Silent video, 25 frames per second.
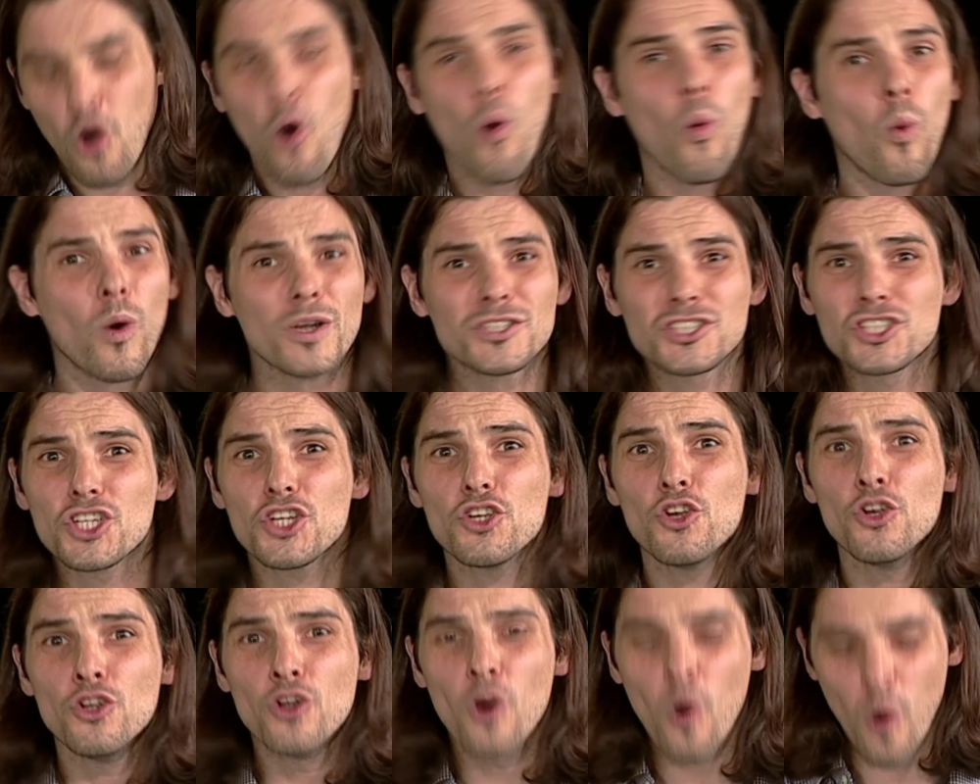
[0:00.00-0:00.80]
What do
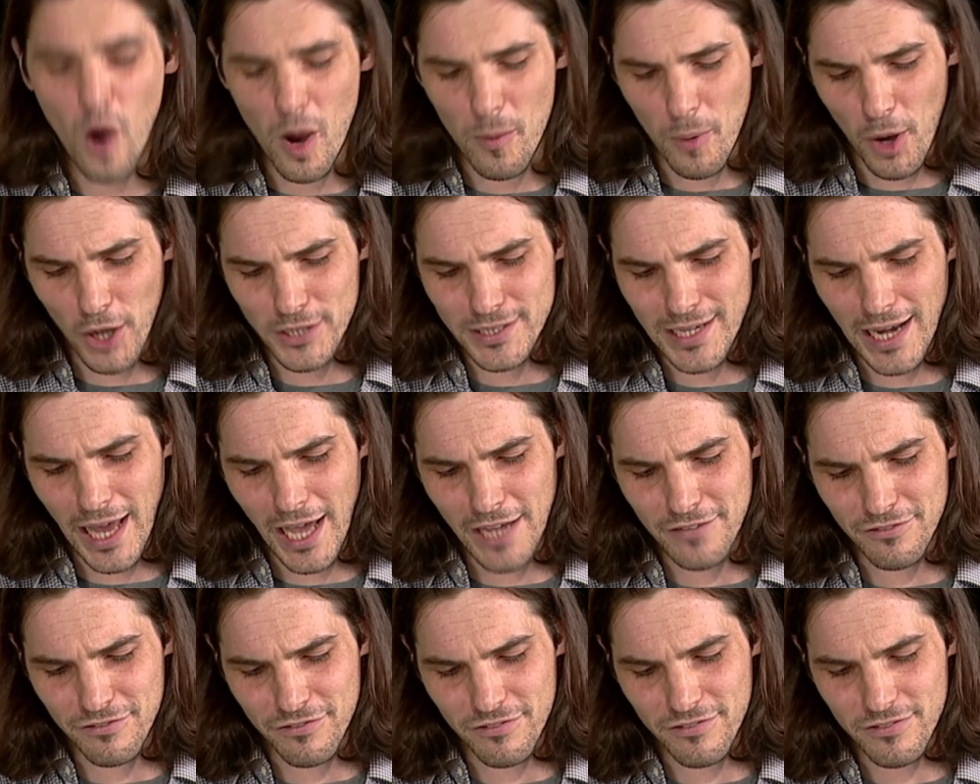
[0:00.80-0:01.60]
you know about
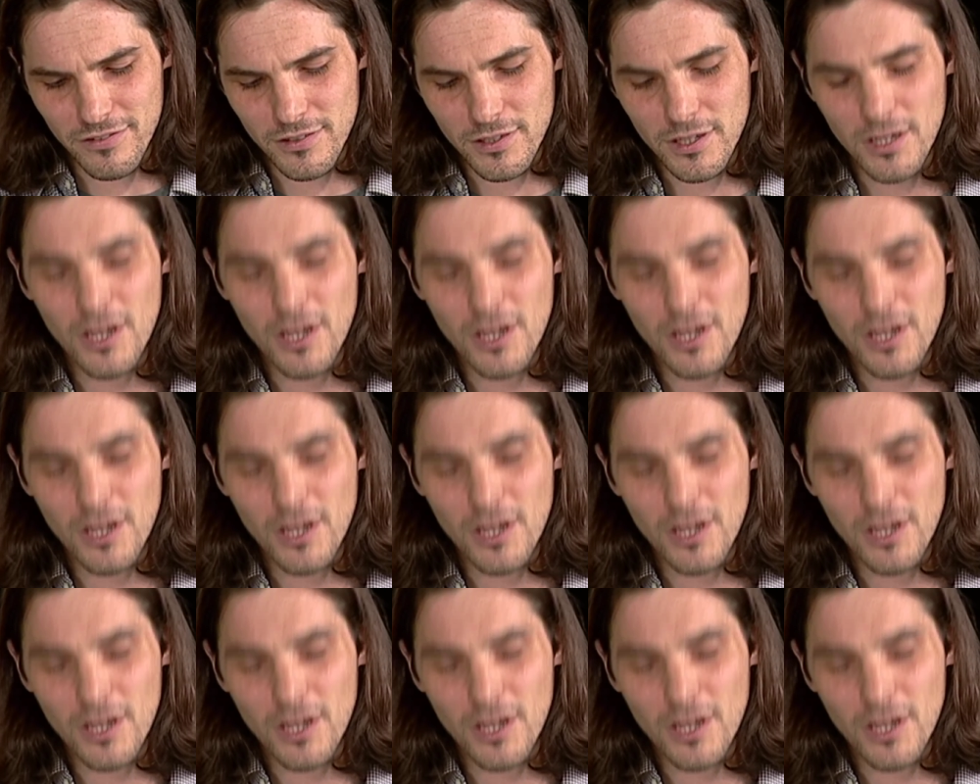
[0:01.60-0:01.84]
life?